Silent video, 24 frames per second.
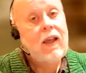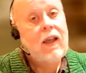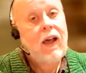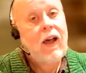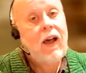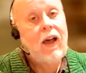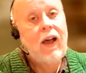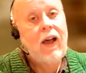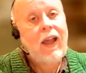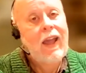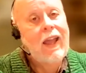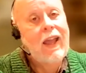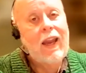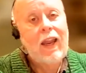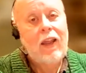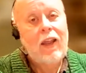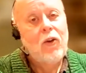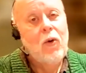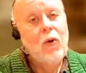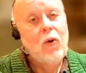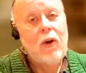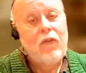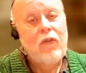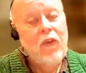Uh, it ain't
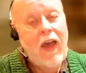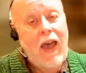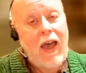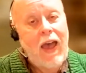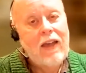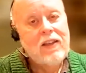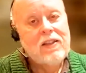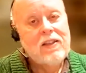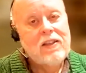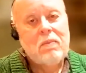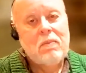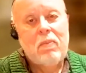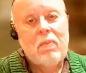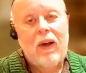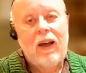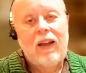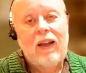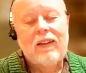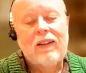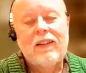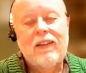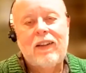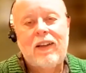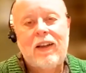going fast,
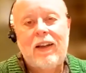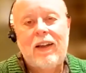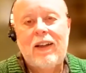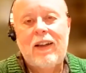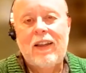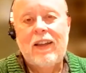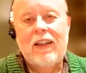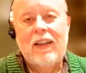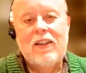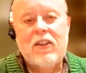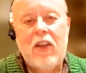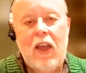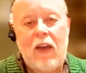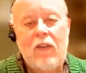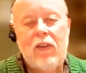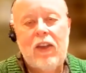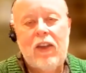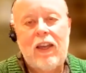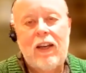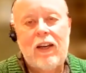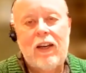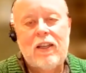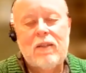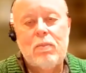but uh, it's
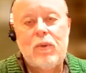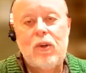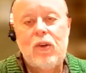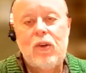heavy and it's